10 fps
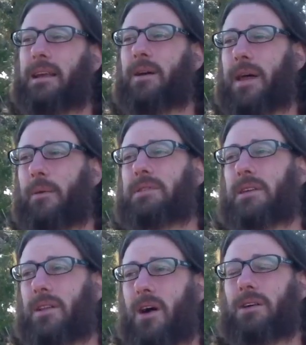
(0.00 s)
you know, that was
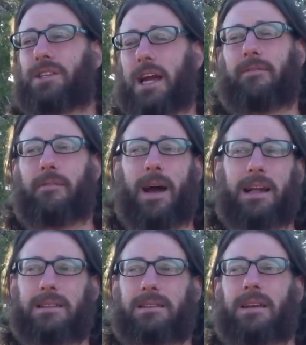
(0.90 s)
a long chain of
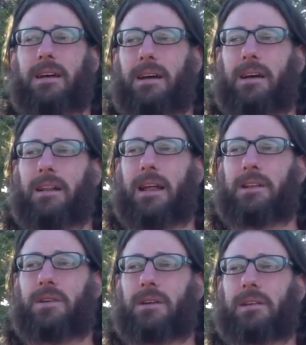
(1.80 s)
events
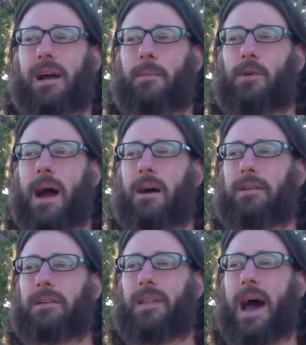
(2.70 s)
that it took to come
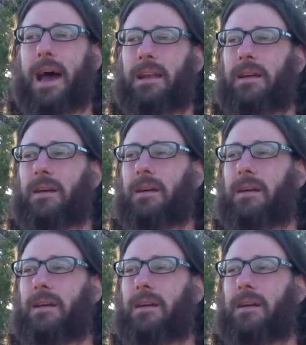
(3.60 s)
around to that.